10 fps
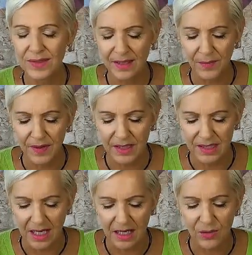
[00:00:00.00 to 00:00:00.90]
something
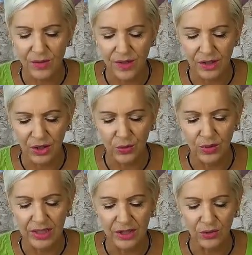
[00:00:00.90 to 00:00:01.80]
dark within you
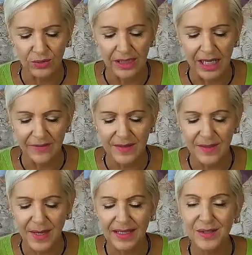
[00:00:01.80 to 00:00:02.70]
or in your life, is
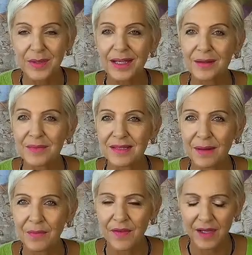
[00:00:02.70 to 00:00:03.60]
about to become
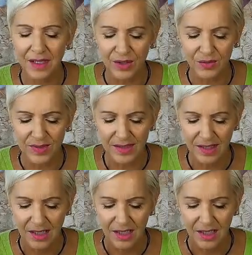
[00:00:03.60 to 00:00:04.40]
something else.